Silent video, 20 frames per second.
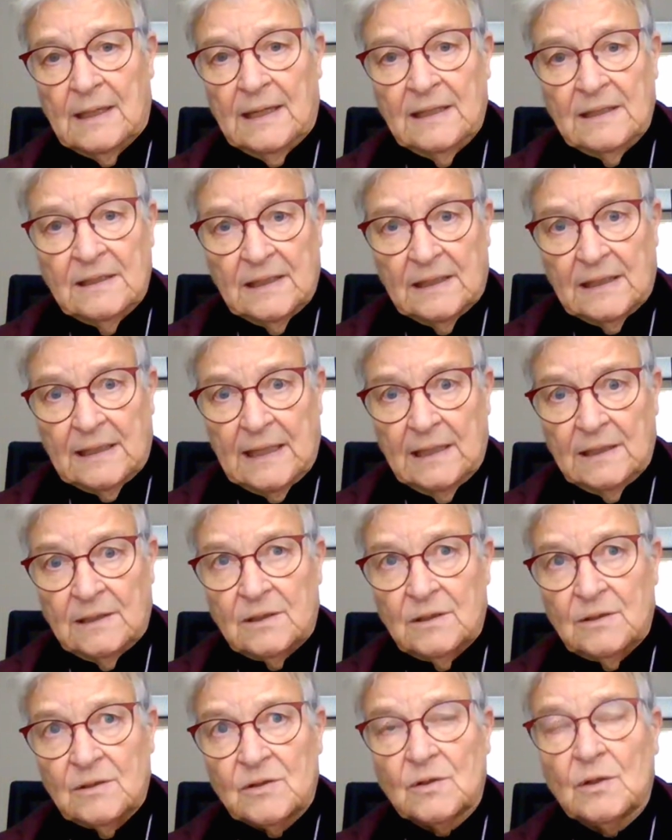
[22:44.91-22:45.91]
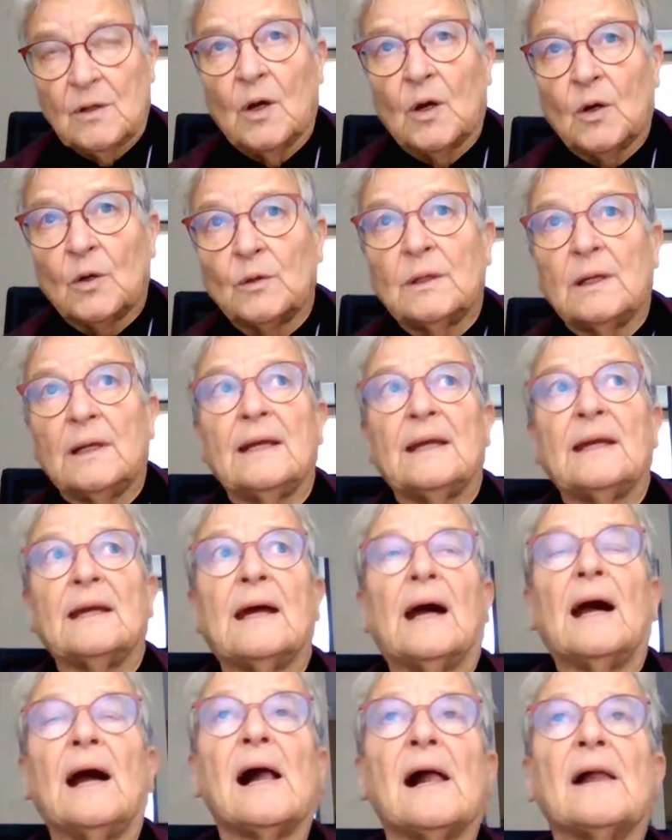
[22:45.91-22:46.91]
indicators
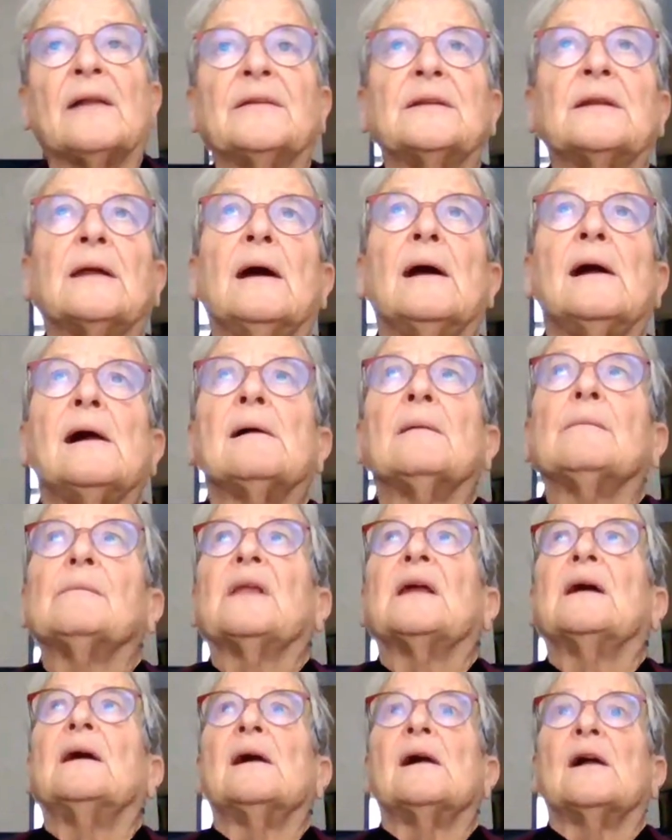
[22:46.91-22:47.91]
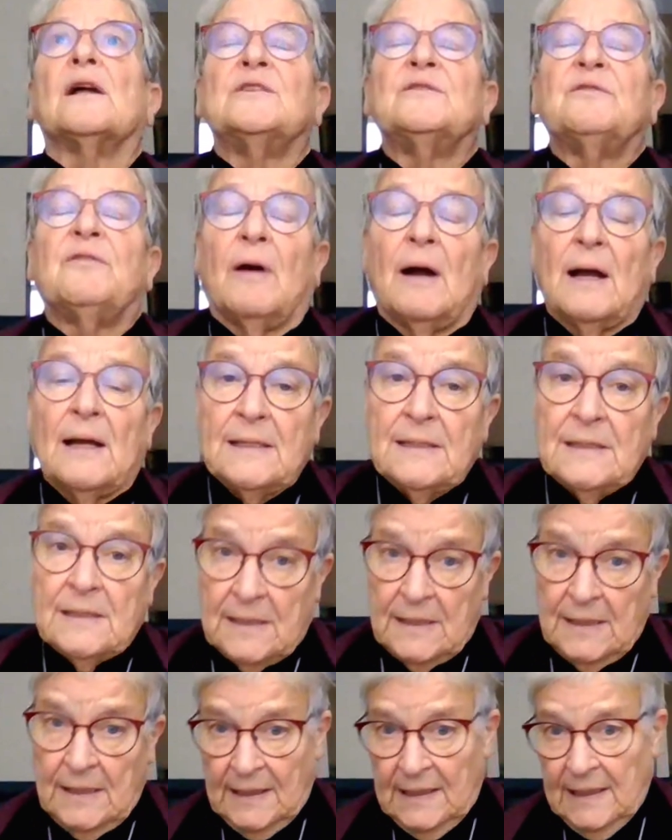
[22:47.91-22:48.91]
only, and
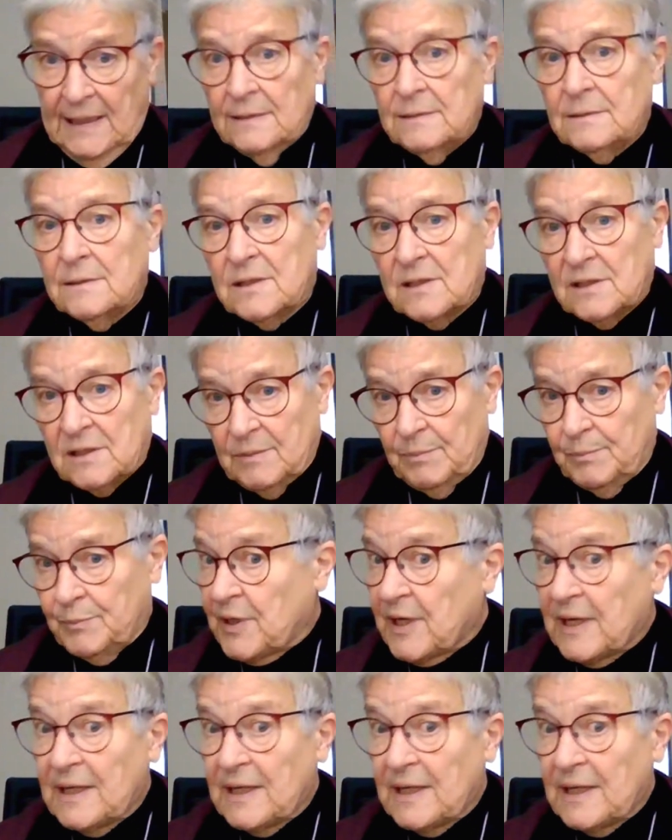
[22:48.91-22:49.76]
advise against